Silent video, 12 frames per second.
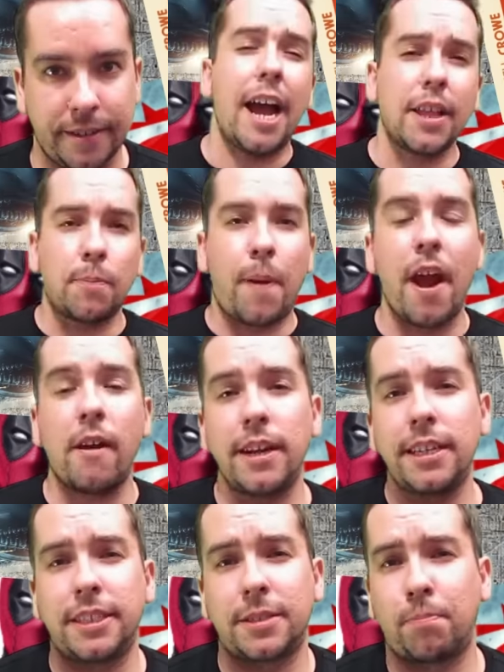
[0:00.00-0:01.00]
Tyler
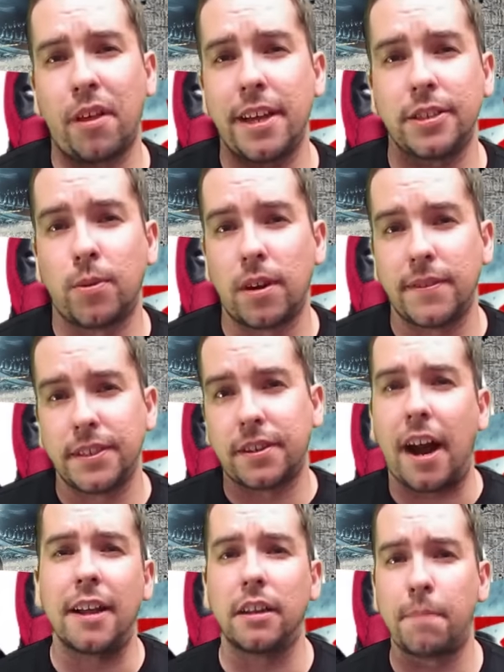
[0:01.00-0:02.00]
Perry just plays one of his
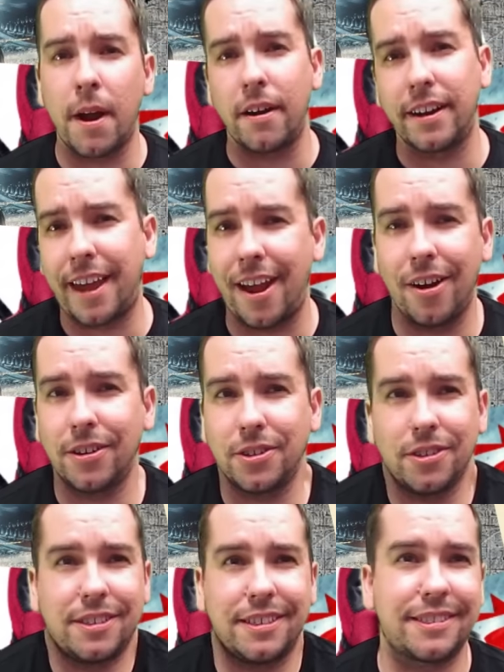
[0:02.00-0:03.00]
Tyler Perry
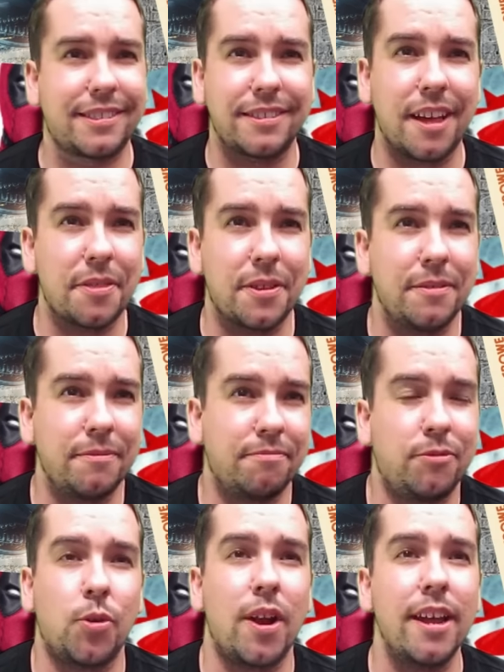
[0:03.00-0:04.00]
characters. It's
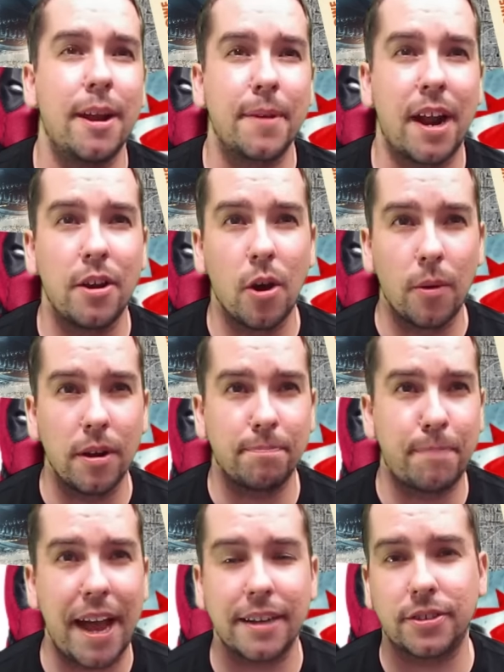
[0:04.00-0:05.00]
nothing great. I mean, I know
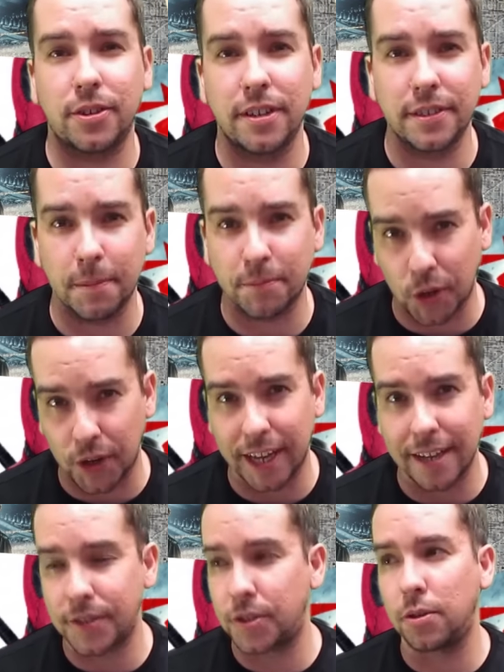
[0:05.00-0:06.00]
what Baxter ends up
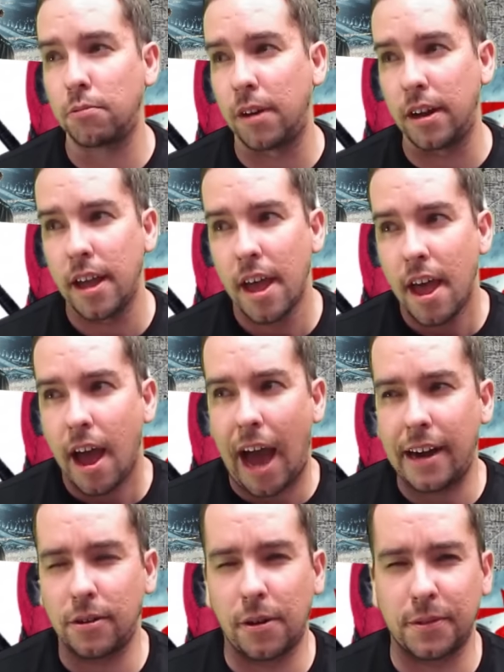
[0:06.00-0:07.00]
turning into, but
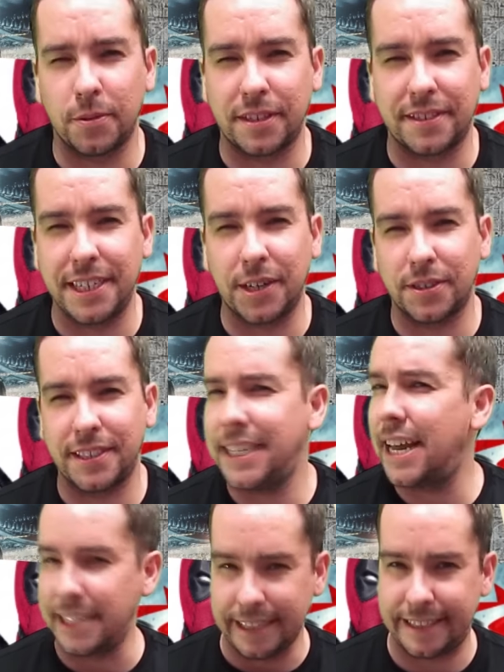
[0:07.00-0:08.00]
I don't know if there was a secret
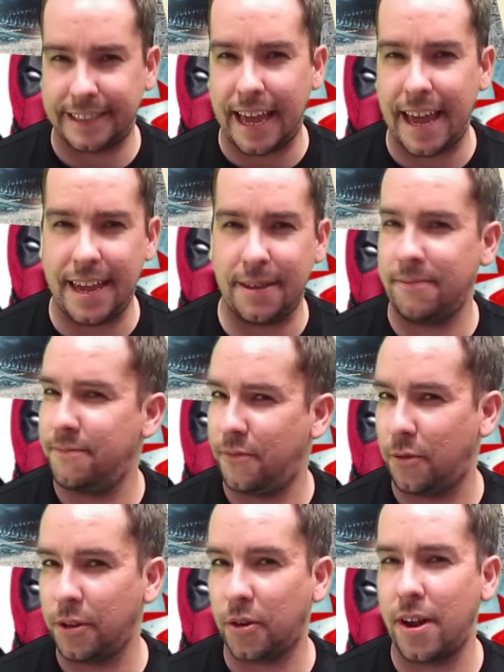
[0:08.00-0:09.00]
scene. I didn't stay
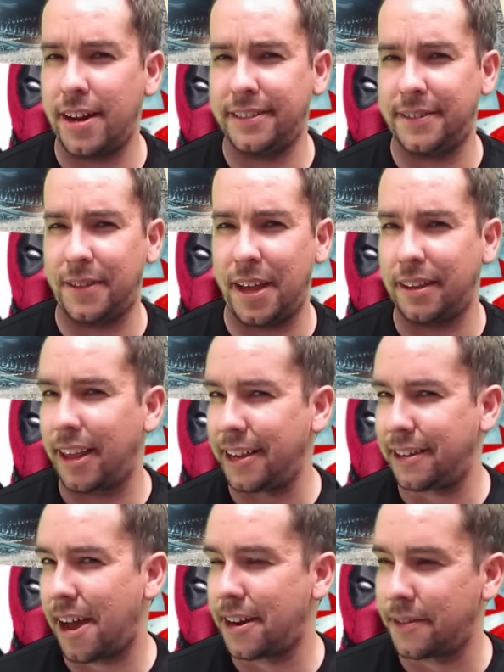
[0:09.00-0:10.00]
for the credits, if they,
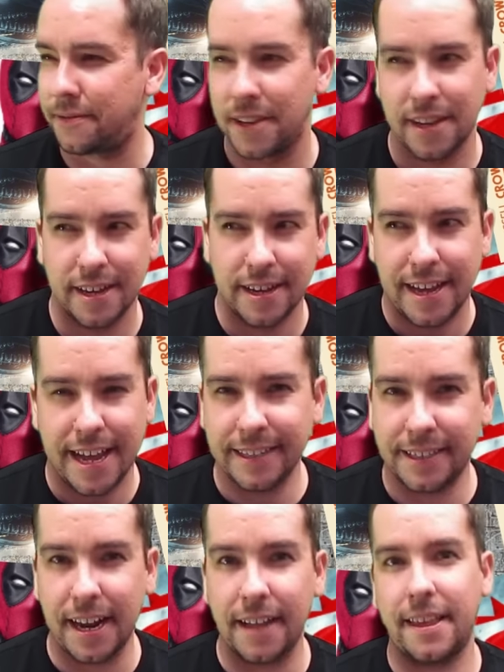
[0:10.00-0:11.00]
like, kind of
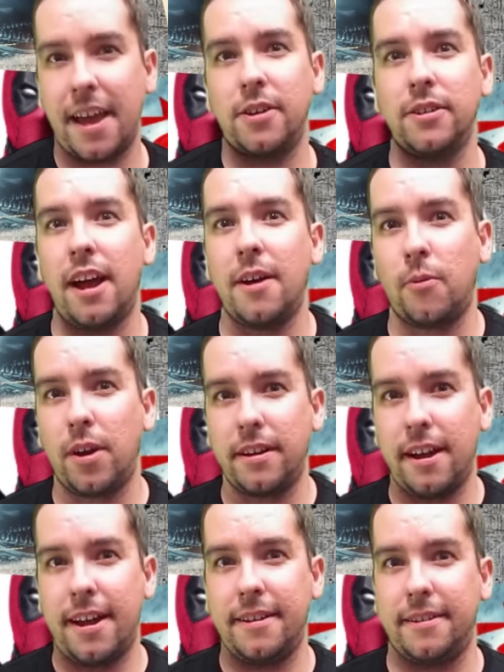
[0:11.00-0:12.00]
hinted at that or not,
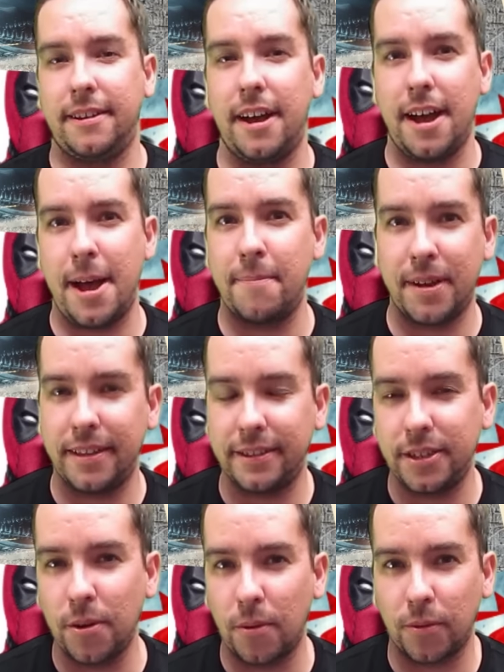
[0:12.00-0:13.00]
whatnot.
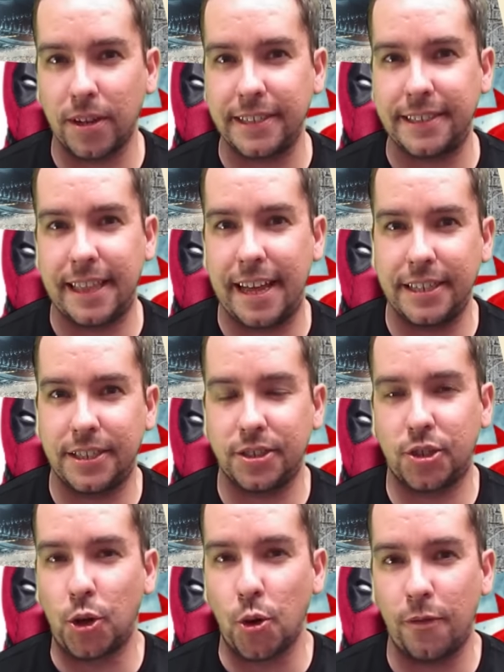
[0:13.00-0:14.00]
But you don't really see that. He's
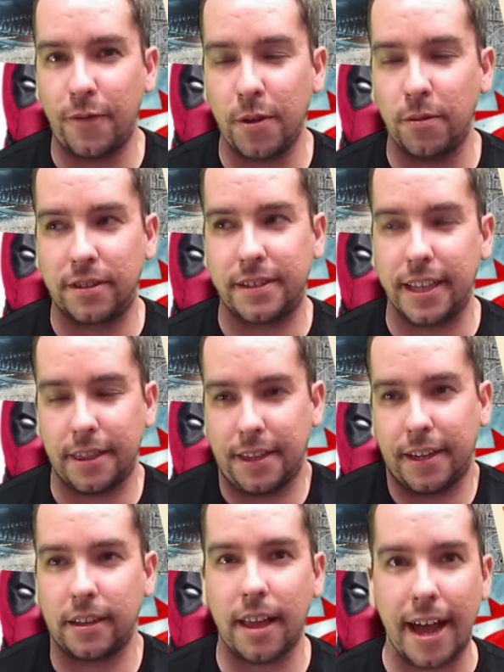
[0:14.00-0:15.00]
just goofy with
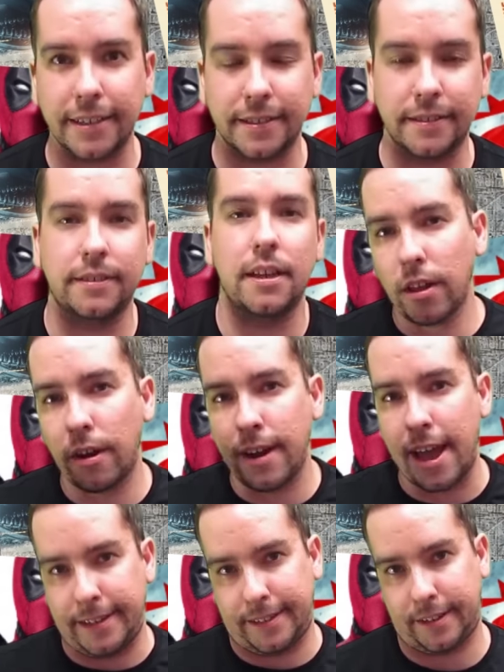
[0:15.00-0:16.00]
thick glasses. Will
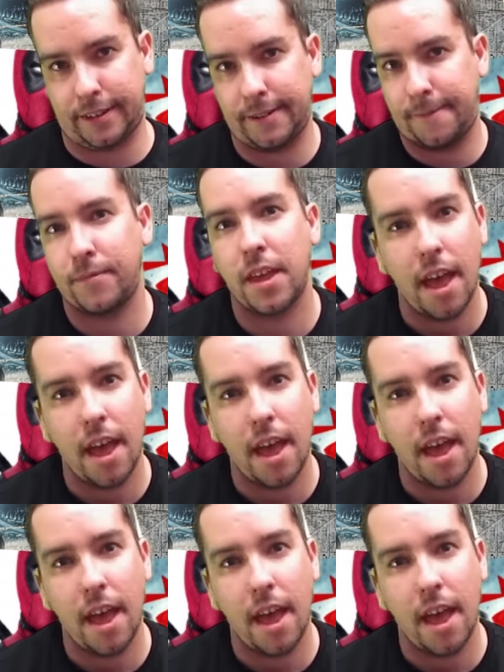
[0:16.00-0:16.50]
Arnett.